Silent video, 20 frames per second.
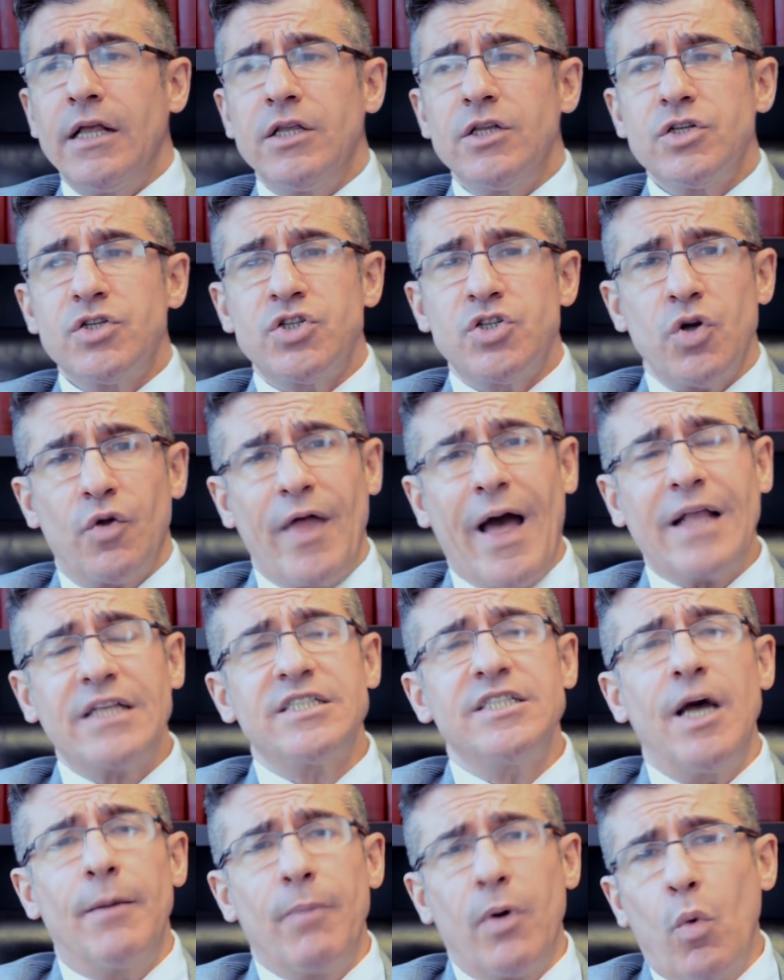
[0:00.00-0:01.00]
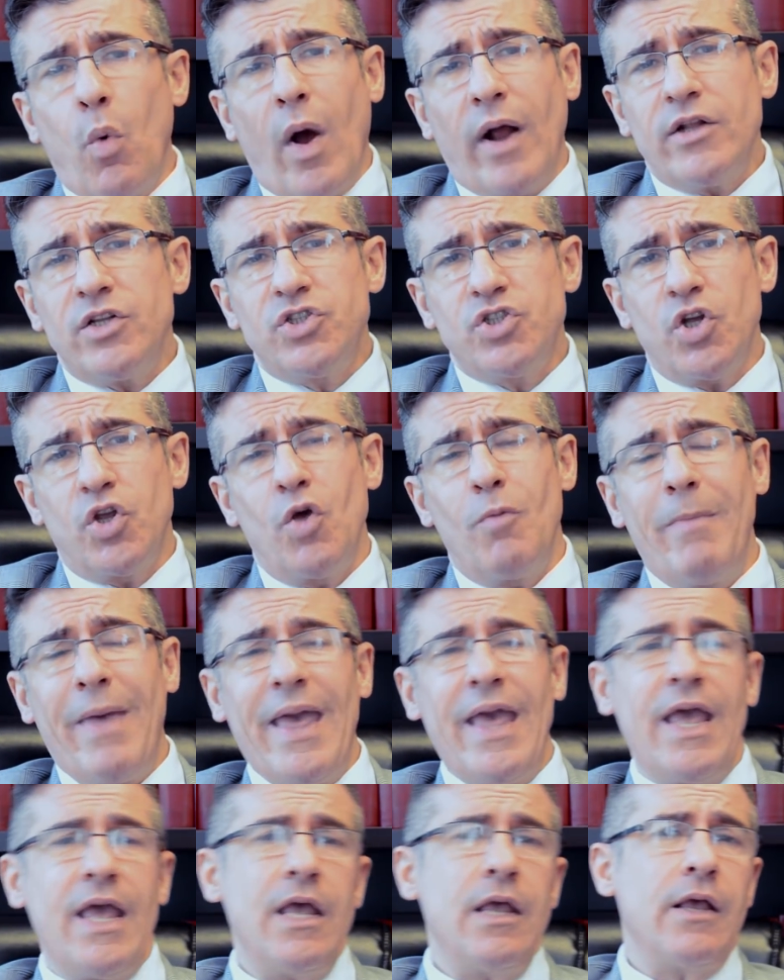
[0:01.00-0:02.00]
So that's number one. So you
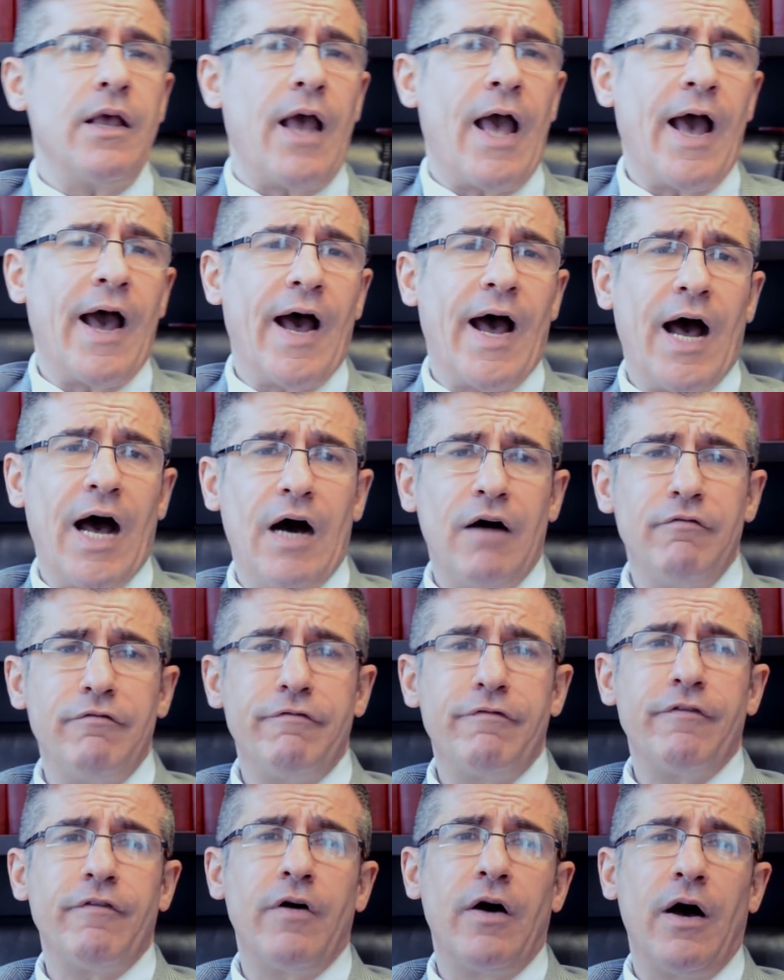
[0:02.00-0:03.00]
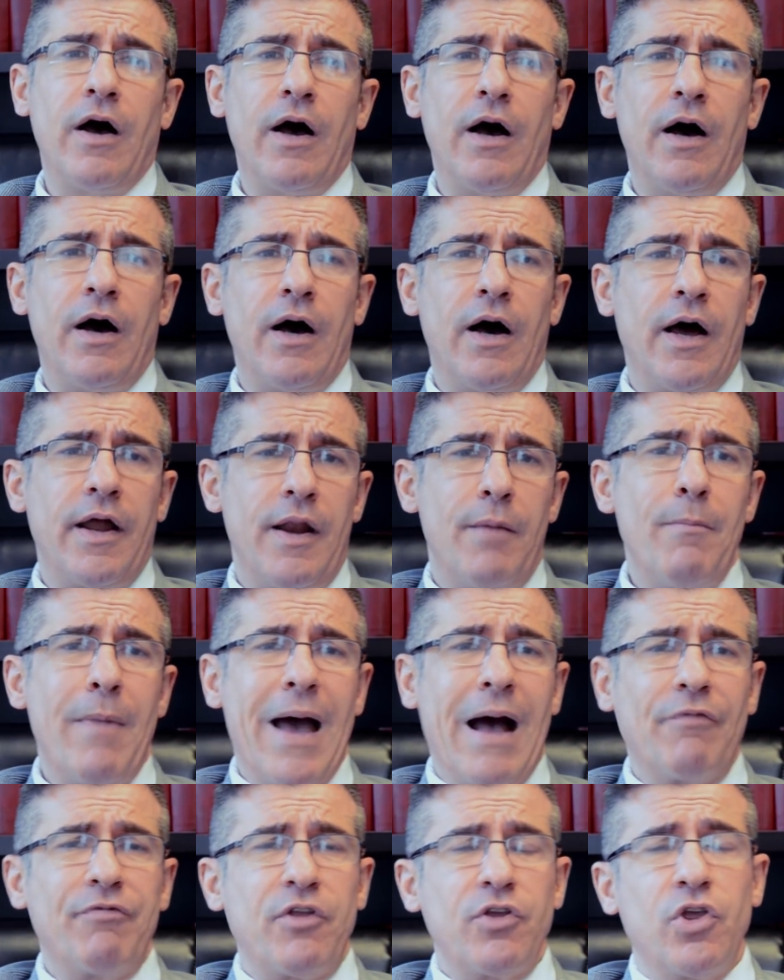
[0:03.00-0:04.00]
may have an
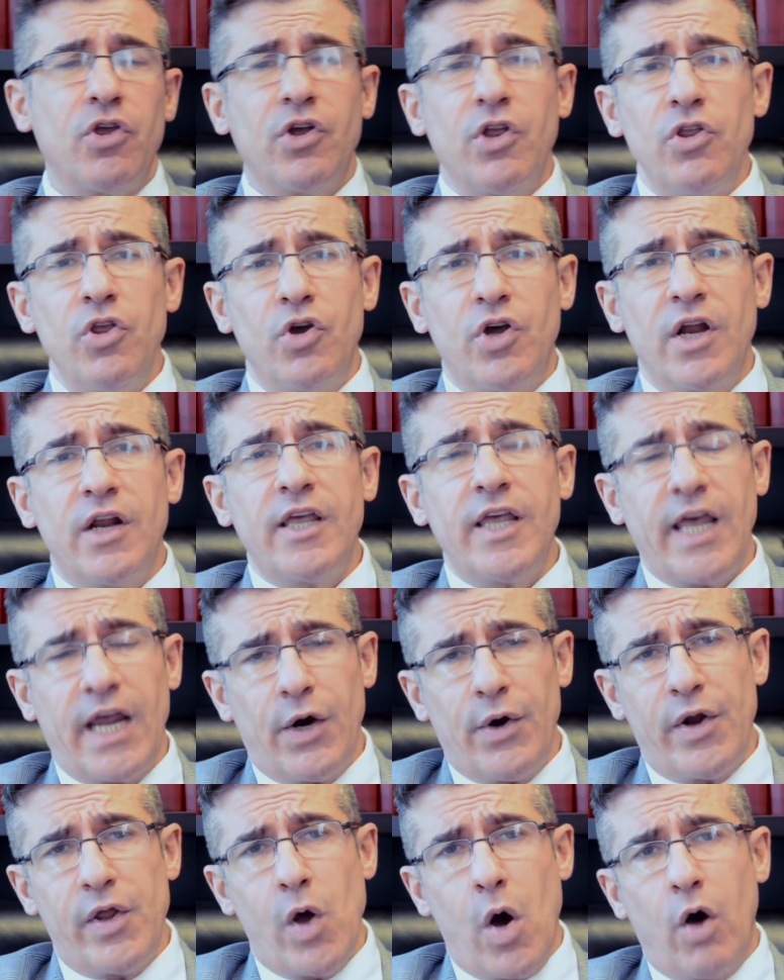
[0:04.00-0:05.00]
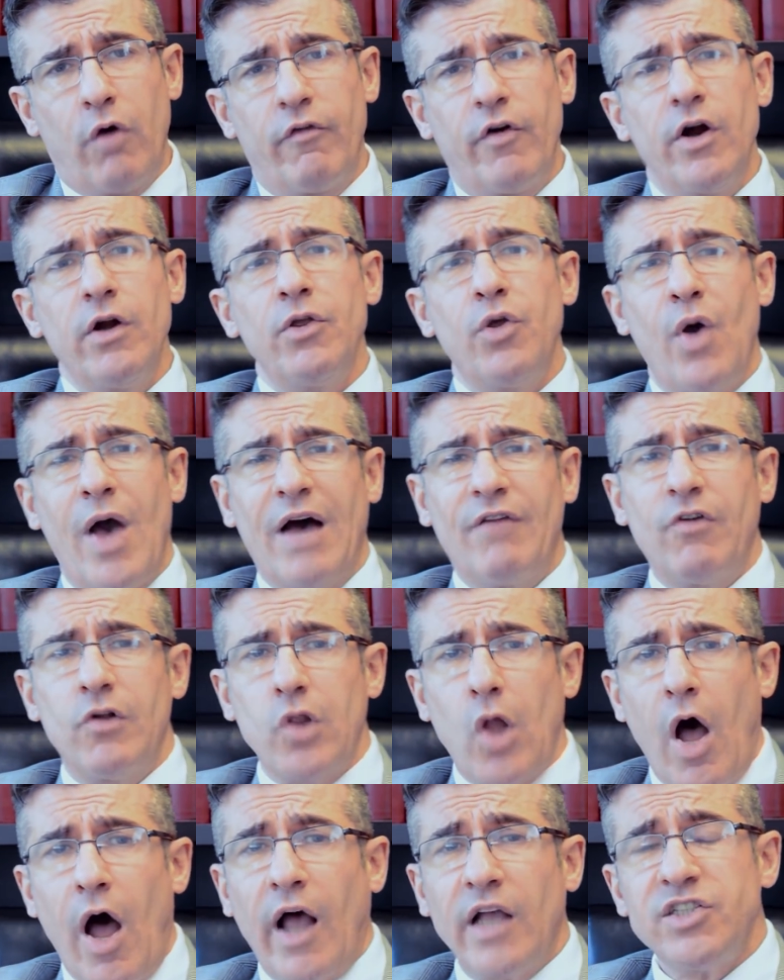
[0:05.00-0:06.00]
amount that you could carry over. You have a
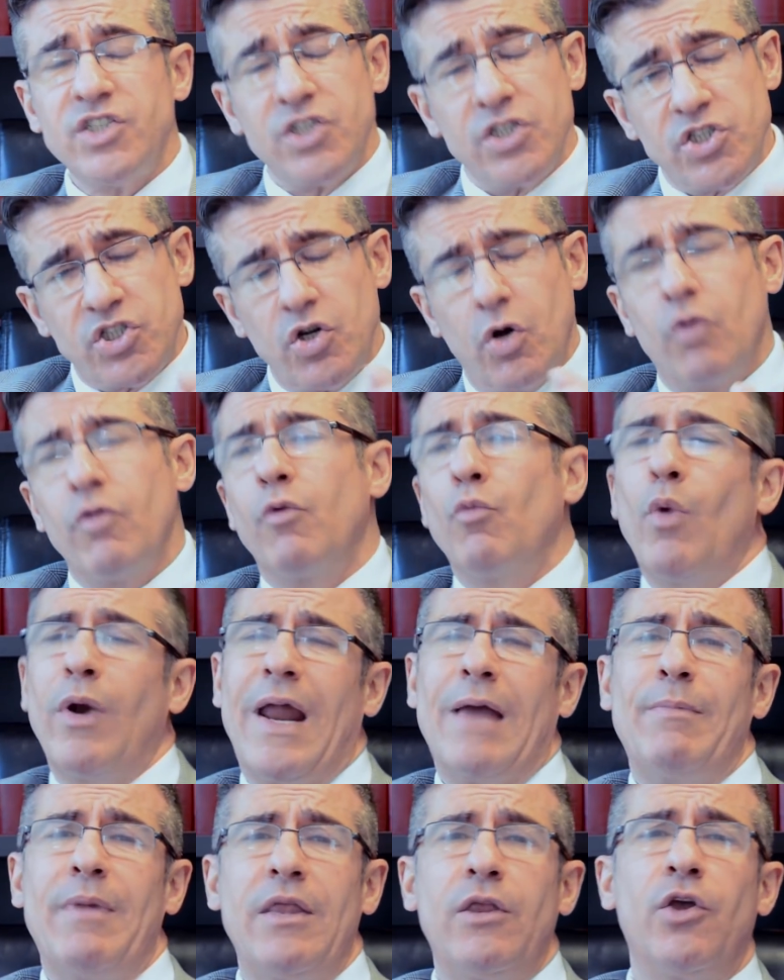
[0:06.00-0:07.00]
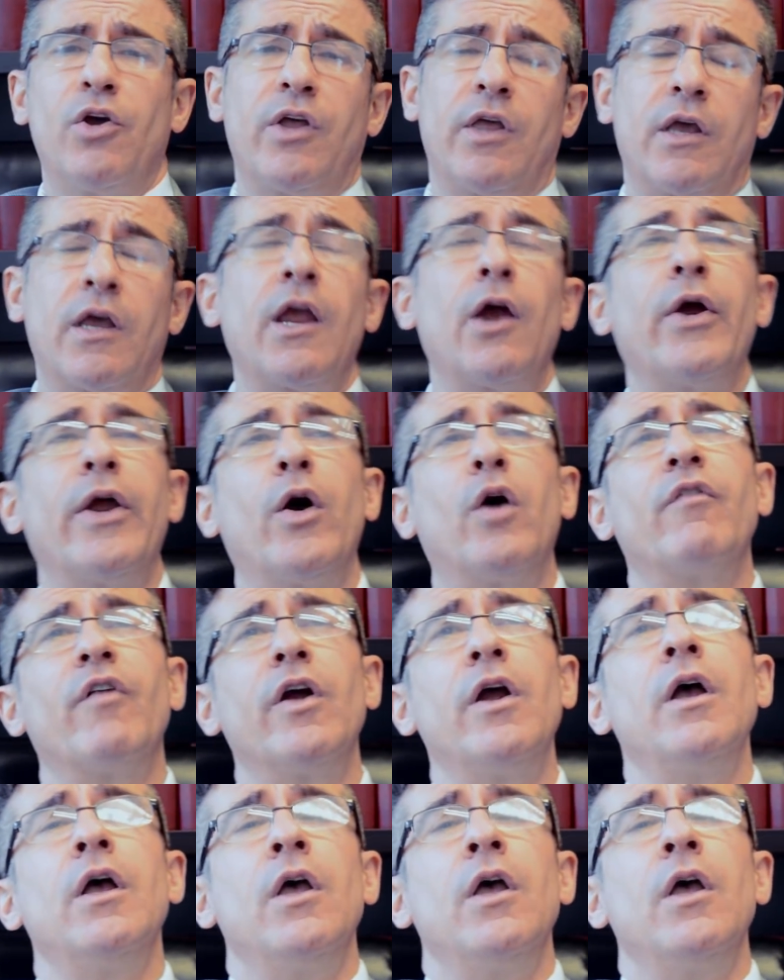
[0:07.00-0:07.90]
loss. So when I mean you could carry over,